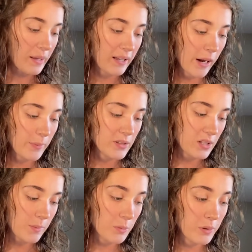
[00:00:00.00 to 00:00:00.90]
camera
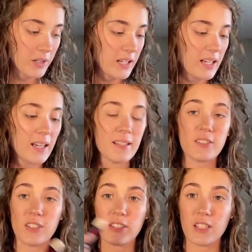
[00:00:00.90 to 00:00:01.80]
stopped working
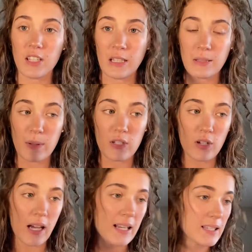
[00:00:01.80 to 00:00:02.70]
just to speed you
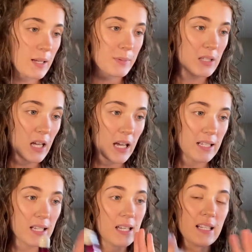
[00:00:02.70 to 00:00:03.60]
guys up to date.
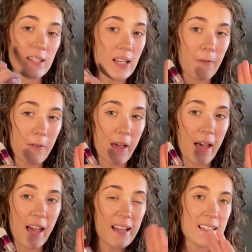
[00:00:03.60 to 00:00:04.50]
It's time for the
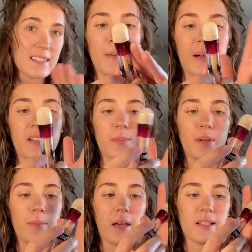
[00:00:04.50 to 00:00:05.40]
eyes. I just put a
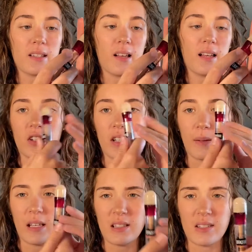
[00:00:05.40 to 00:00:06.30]
base on, took my
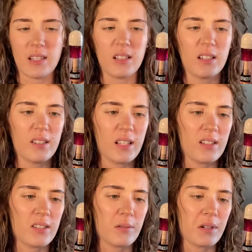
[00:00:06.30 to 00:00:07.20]
concealer, the
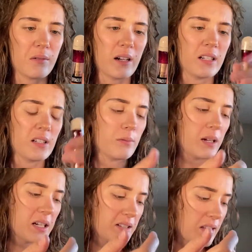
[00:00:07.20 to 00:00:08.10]
Instant Rewind
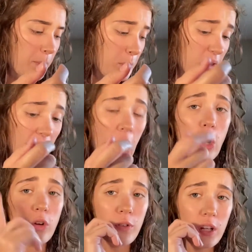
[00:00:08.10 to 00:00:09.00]
Erase, put that all
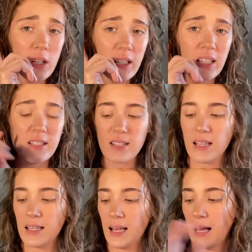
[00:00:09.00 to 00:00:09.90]
over the lids.
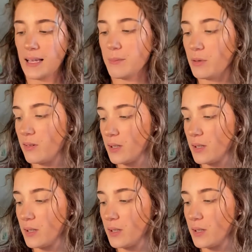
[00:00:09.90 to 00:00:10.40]
I am going